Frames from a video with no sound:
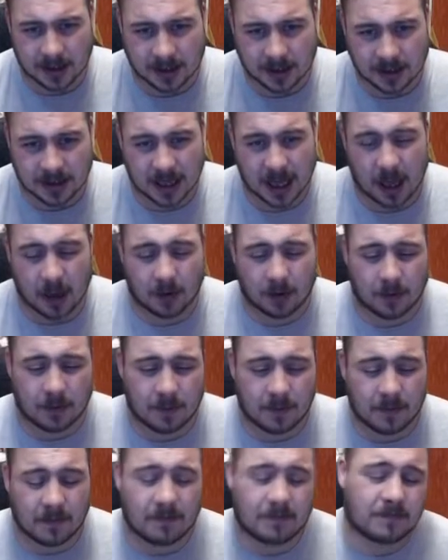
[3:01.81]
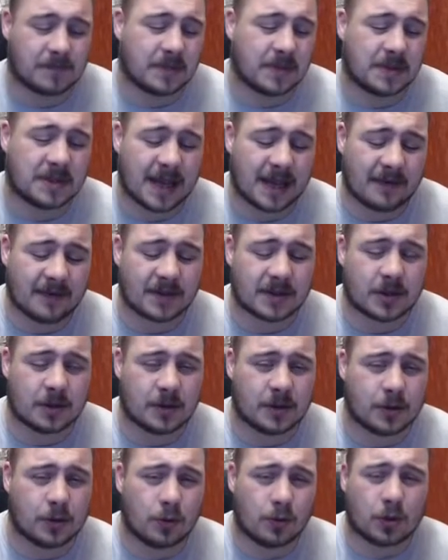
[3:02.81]
So, see, it's going to
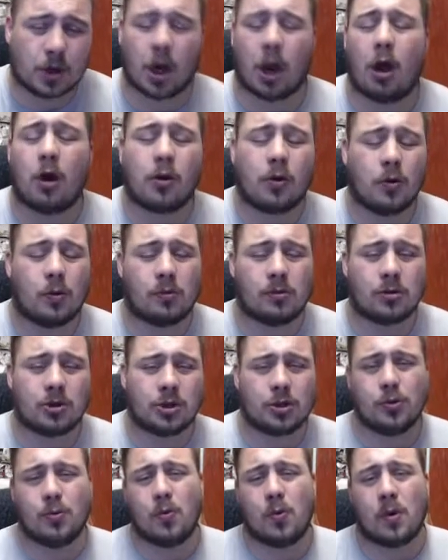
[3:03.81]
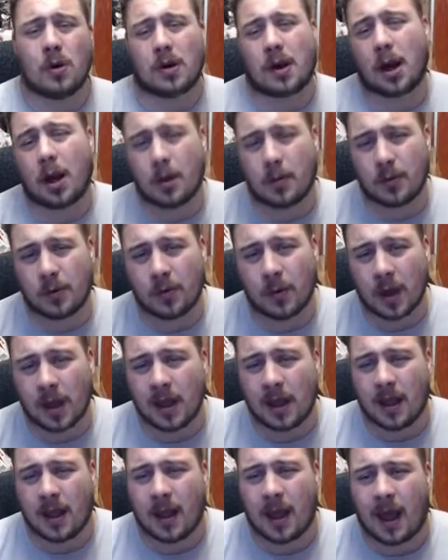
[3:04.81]
be called Local to Global.
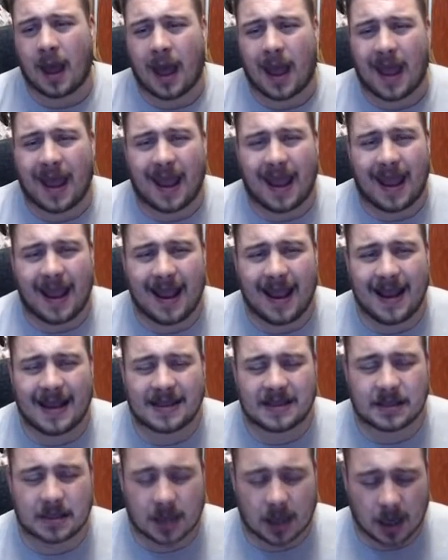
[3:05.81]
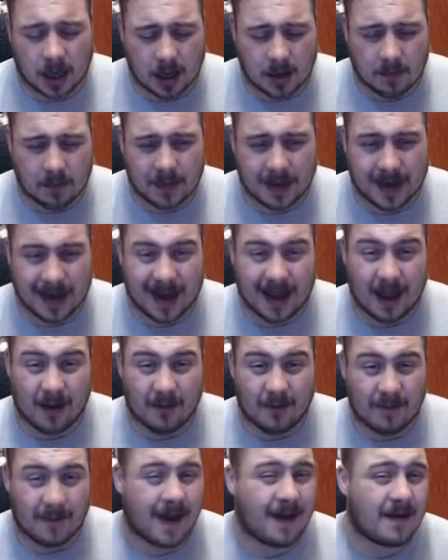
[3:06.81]
It's going to be a
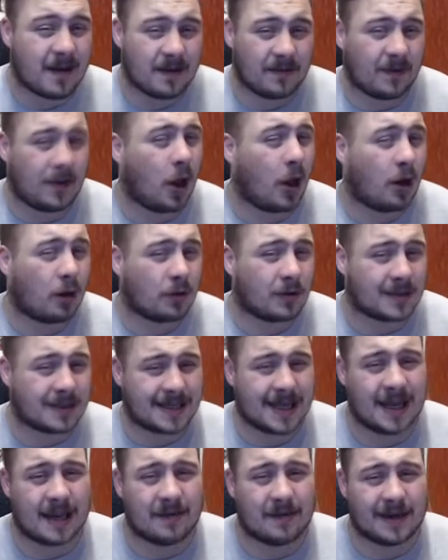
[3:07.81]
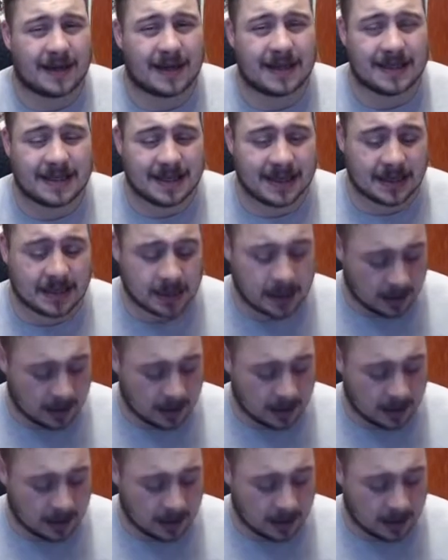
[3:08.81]
very long save indeed.